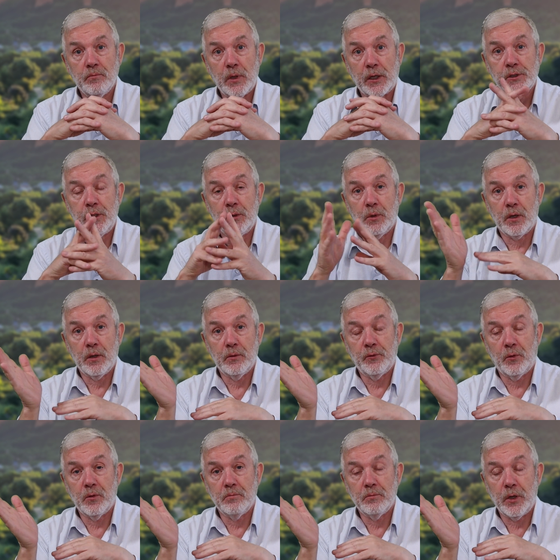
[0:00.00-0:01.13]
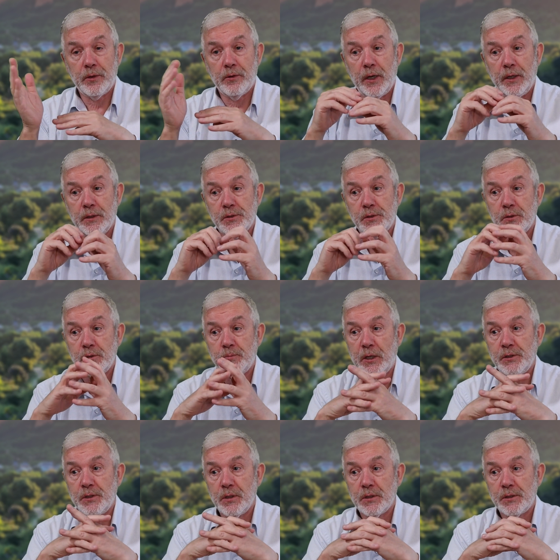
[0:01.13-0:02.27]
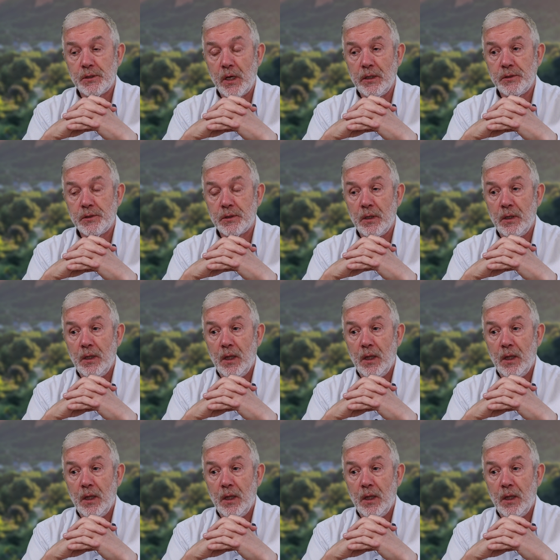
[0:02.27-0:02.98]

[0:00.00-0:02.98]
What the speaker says: actually one of the forum moderators, who's based in the States,